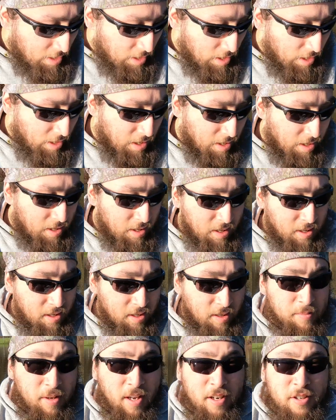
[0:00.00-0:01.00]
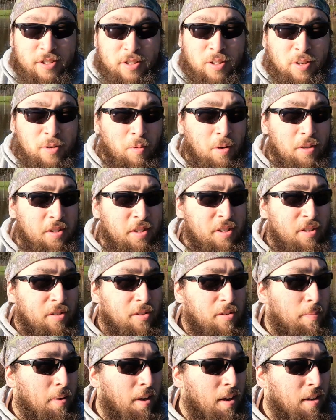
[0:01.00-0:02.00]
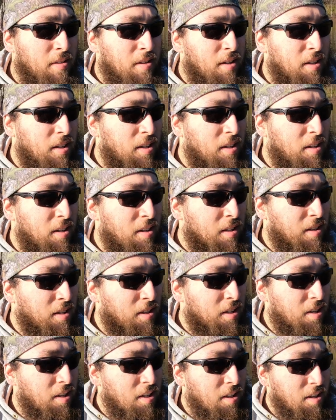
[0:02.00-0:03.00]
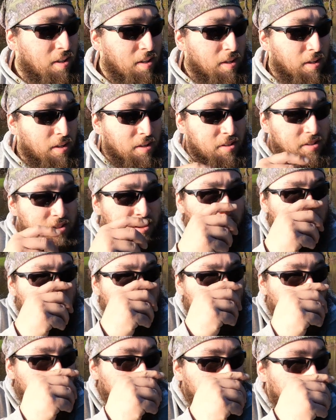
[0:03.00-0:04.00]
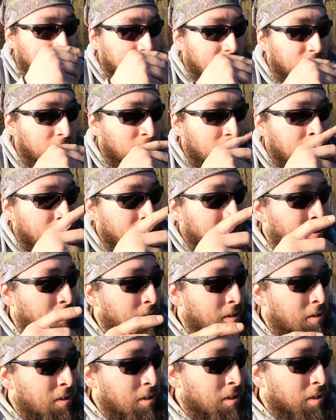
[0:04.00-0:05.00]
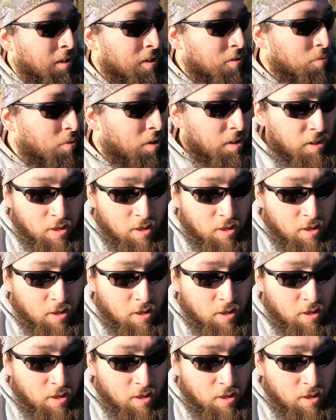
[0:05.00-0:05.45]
And I'm not sure what to do about the tilt function, because when I